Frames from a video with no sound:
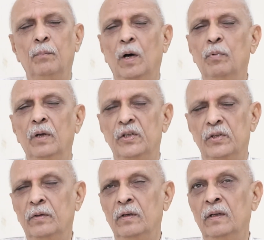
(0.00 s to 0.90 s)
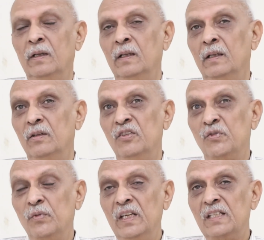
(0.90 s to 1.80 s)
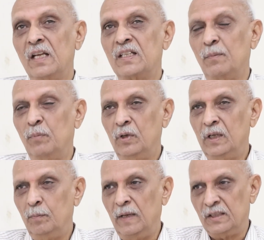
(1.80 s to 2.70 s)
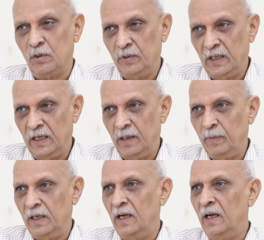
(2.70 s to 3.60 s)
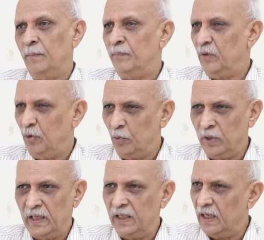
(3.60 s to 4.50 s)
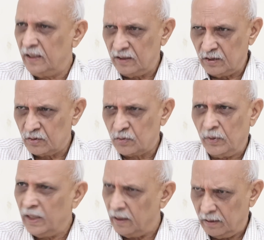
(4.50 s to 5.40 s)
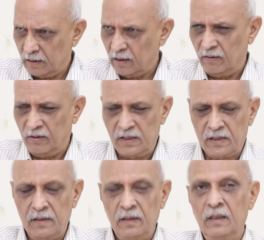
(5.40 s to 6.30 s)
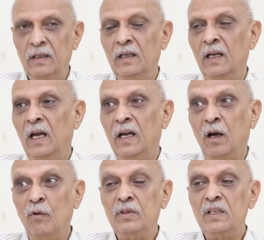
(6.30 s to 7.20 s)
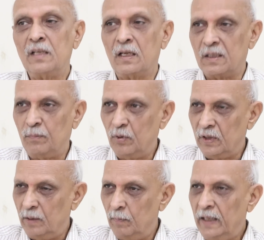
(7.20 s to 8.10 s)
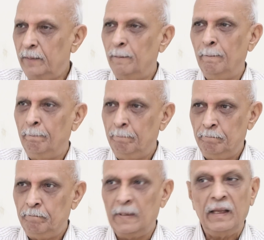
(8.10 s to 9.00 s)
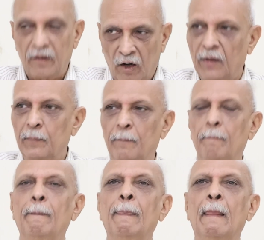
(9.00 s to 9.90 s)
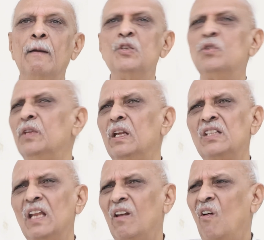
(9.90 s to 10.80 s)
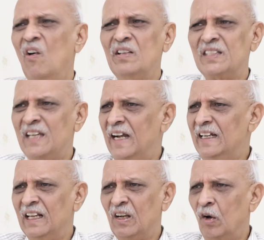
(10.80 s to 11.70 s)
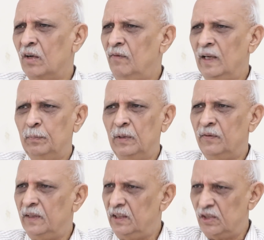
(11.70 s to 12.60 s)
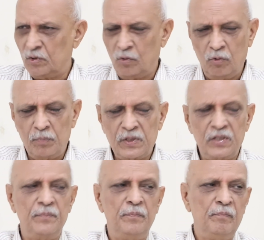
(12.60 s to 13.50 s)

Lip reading: population. The Sunnis are supported by Saudi Arabia, UAE and other Sunni countries, and Houthis are supported by Iran. So there is a long-standing conflict between these groups,